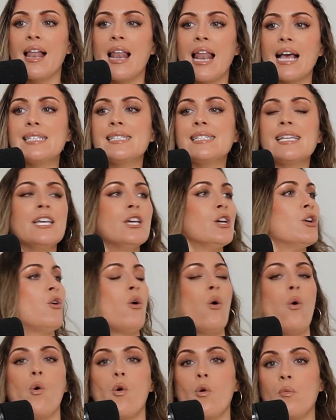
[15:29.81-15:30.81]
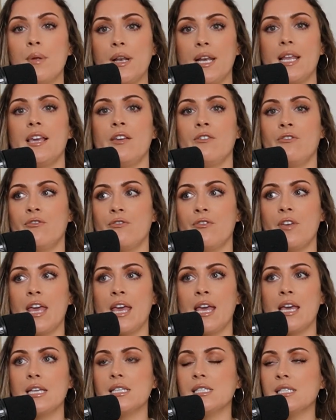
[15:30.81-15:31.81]
like say your core belief
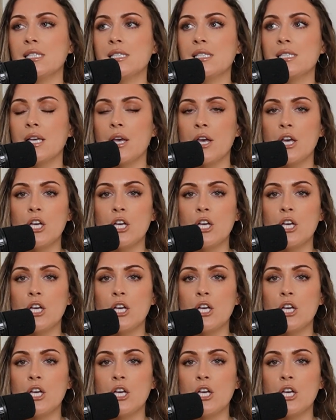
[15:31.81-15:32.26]
is